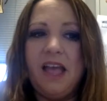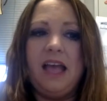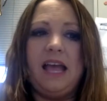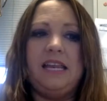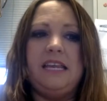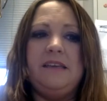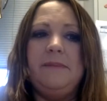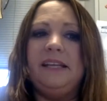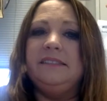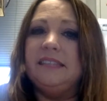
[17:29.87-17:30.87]
and he
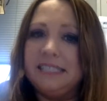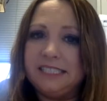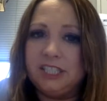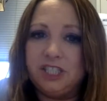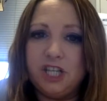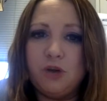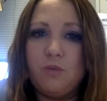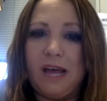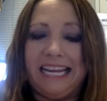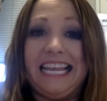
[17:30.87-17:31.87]
makes the decision that
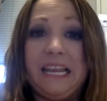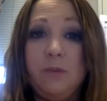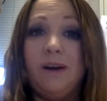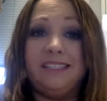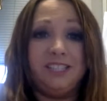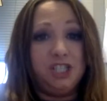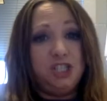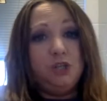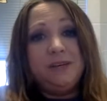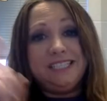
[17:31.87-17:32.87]
what he wants to
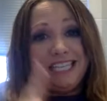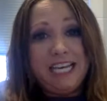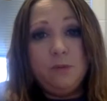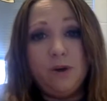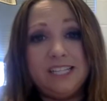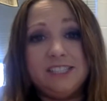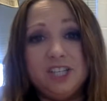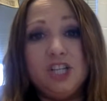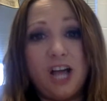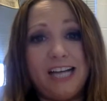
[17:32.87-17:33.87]
do is he
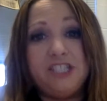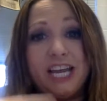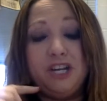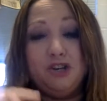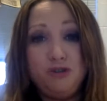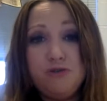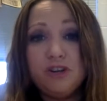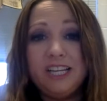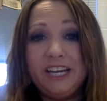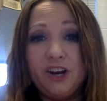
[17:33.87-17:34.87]
wants to launch a
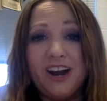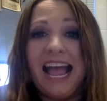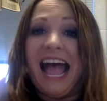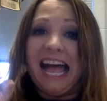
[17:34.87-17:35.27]
nuclear